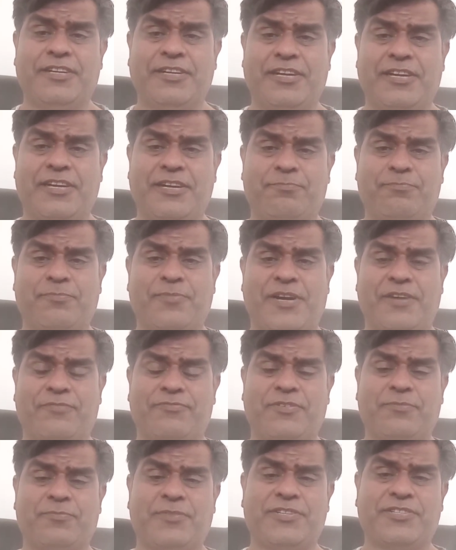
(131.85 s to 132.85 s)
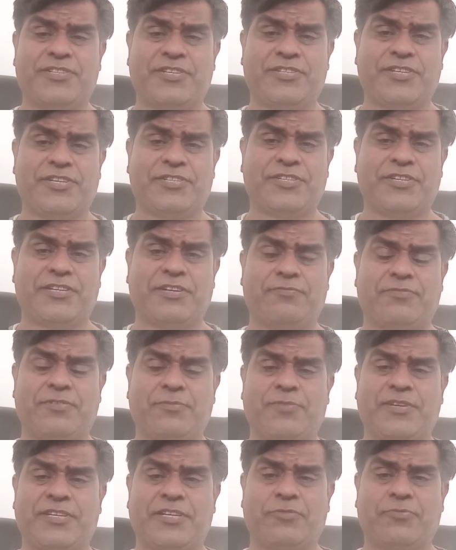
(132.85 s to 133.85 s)
After my suggestion, after
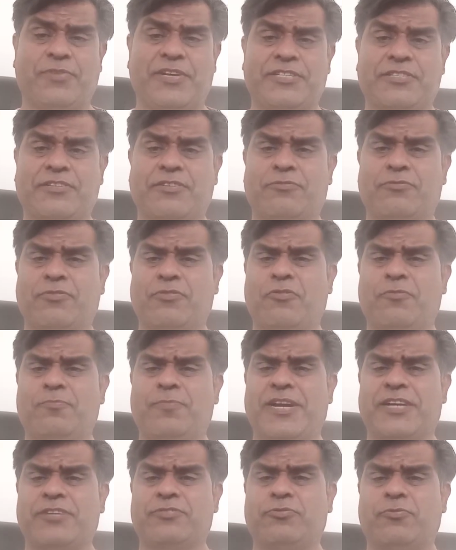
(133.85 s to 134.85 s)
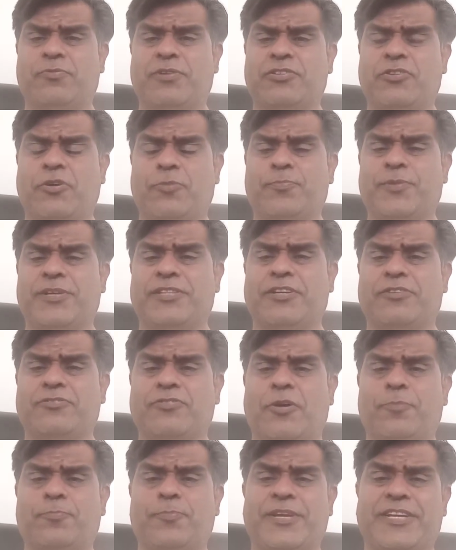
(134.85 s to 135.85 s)
my advice, go back to our topic. The
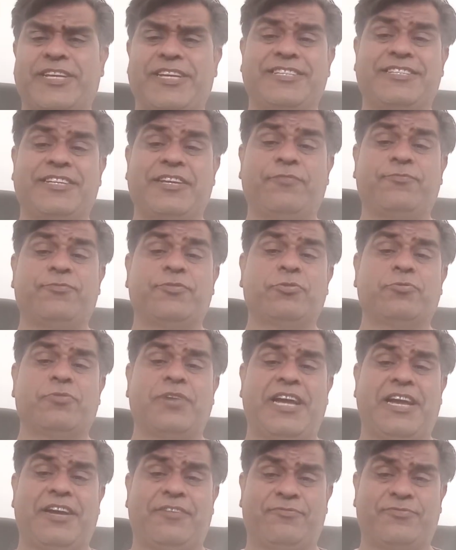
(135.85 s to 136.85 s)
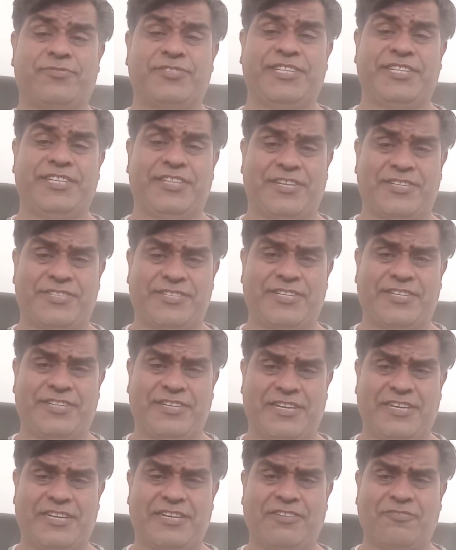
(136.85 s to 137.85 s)
topic is, if you have TRC
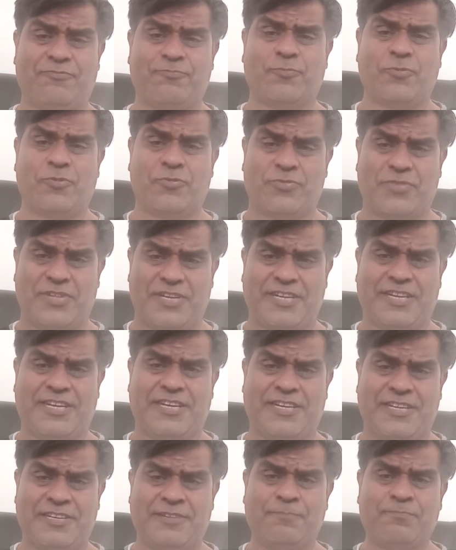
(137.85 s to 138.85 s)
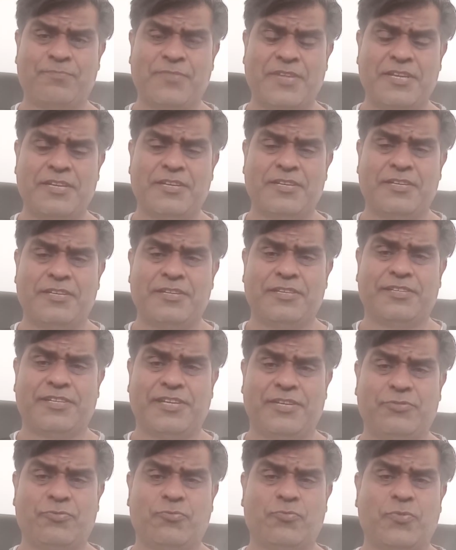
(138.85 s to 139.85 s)
card of Portugal,
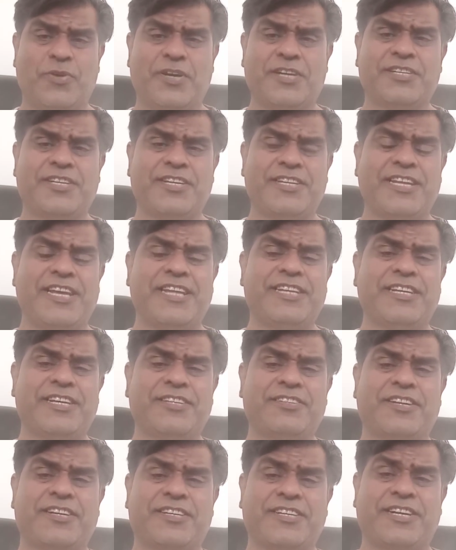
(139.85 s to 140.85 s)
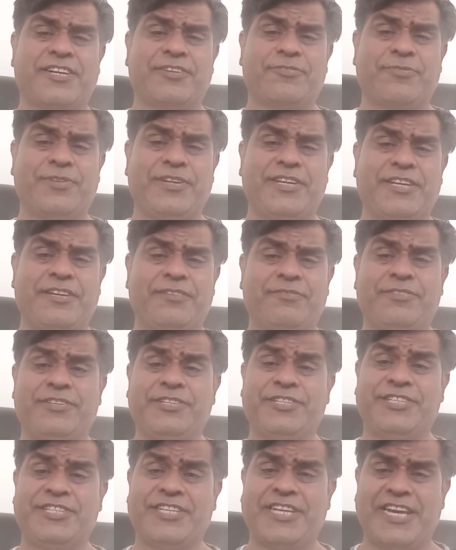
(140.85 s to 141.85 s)
can you work in any other country?
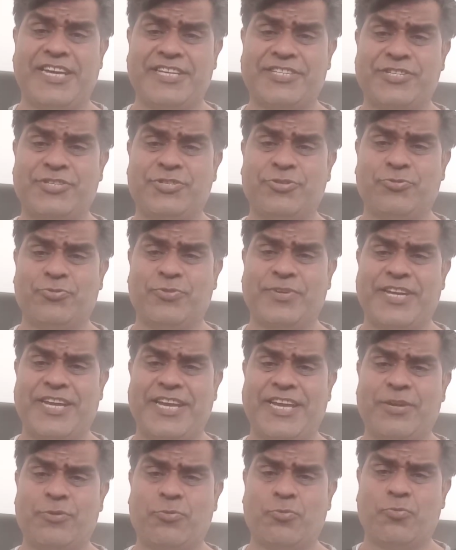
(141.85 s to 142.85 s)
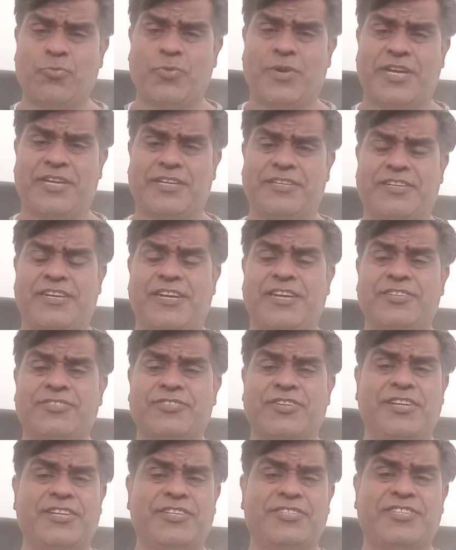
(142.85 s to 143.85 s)
Yes, you can work.
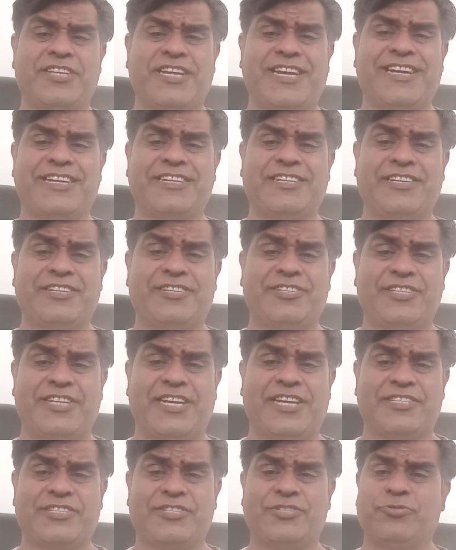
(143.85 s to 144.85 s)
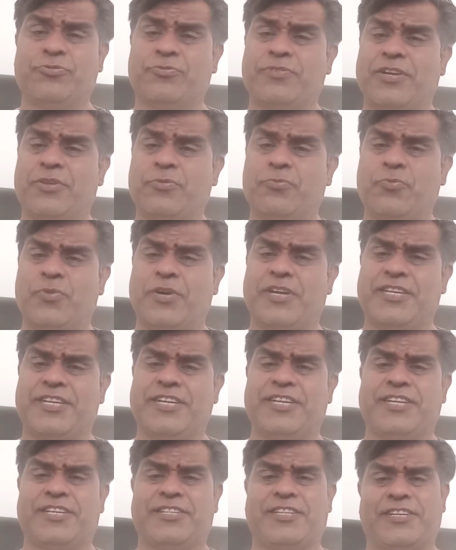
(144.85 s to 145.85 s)
Answer is that yes, you can work
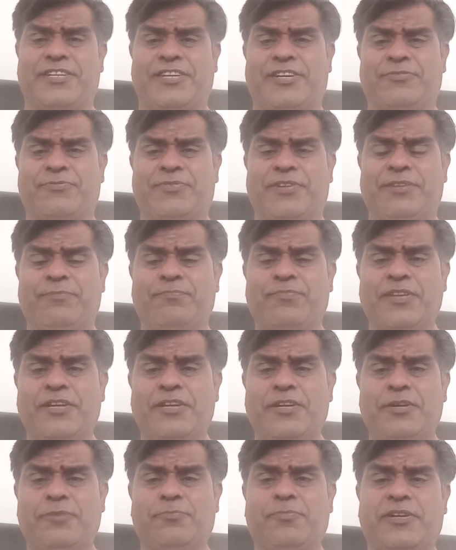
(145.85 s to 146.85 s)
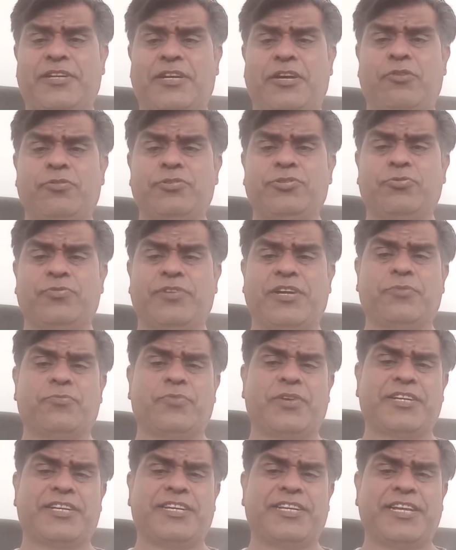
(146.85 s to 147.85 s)
in other country. But how you can
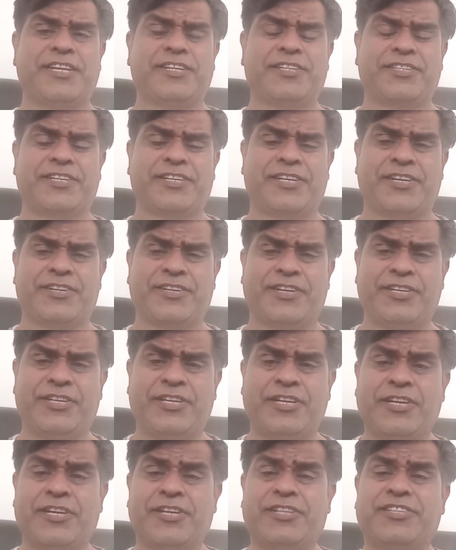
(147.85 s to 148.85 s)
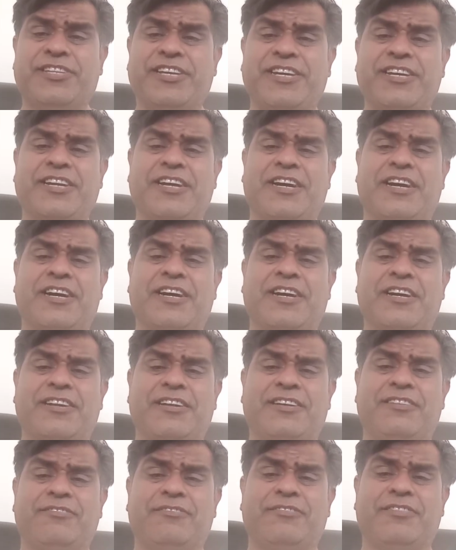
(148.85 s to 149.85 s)
work in another country? There
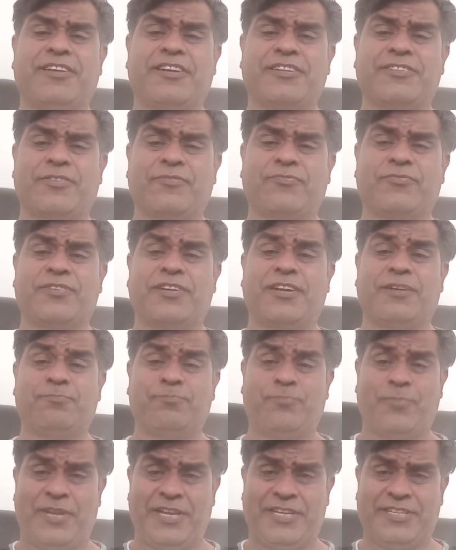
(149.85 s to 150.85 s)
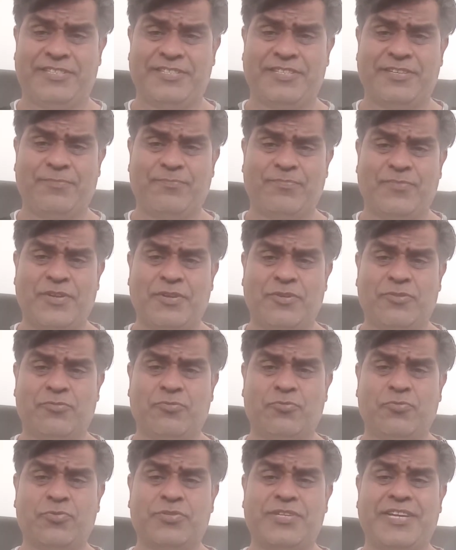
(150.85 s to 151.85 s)
are a lot of companies
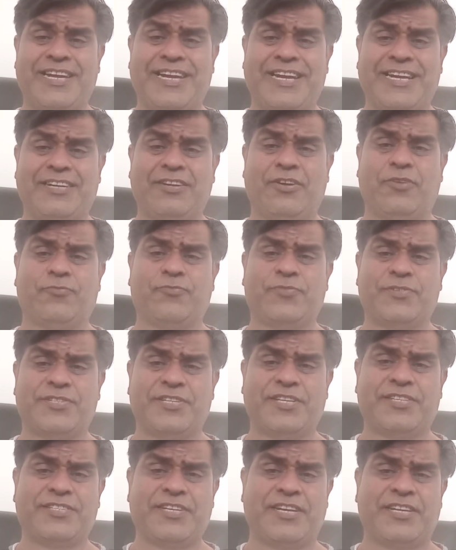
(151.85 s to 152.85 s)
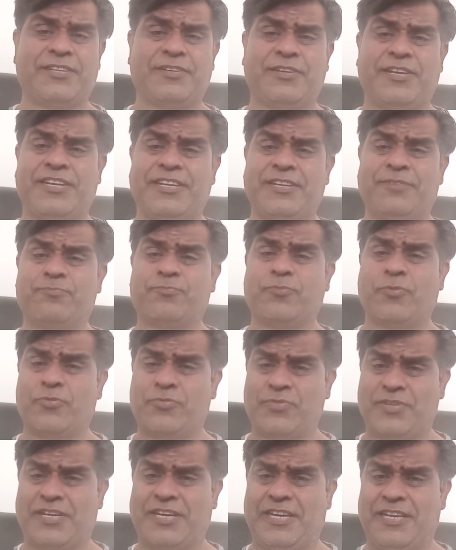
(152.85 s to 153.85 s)
whose head offices are in
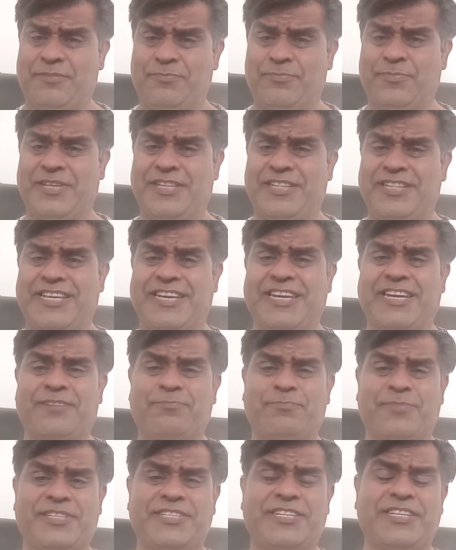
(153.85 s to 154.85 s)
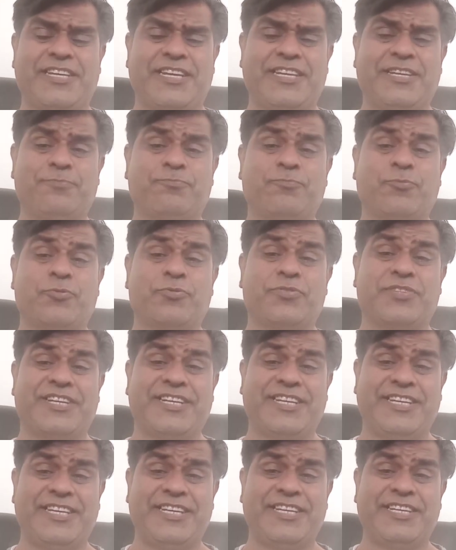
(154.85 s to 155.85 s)
Portugal. I mean, they are basically
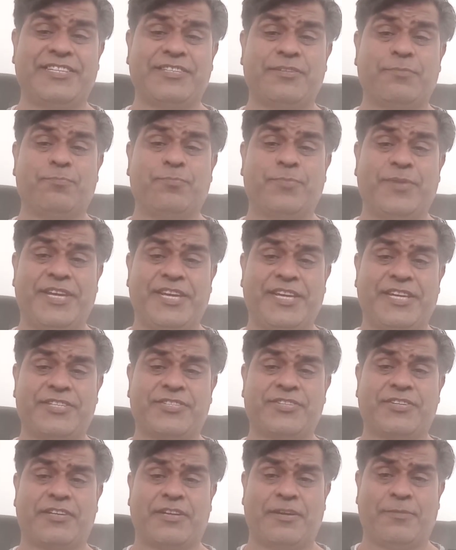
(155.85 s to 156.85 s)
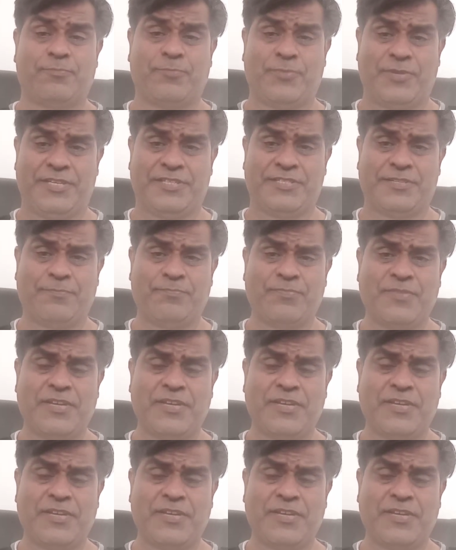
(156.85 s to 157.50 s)
Portuguese based companies.